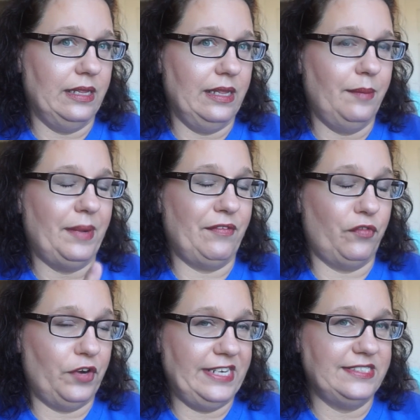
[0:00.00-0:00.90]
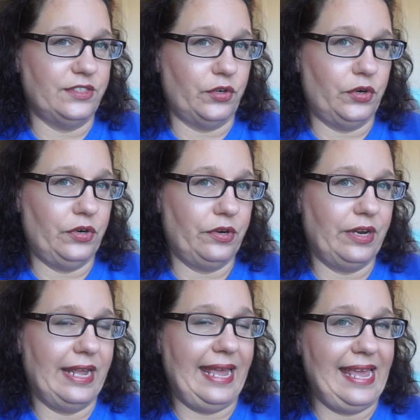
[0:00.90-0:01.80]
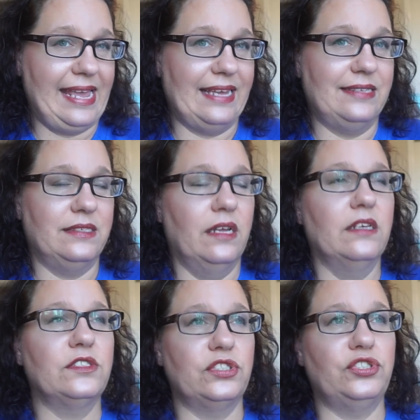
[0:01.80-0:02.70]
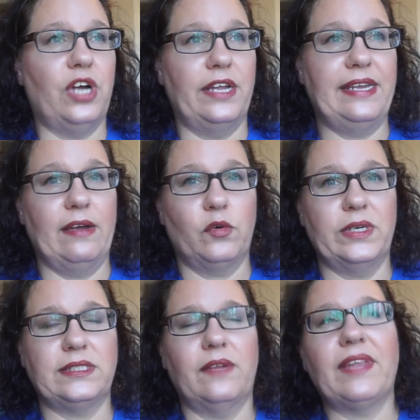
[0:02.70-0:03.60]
my freezer, and to jot down quick stuff.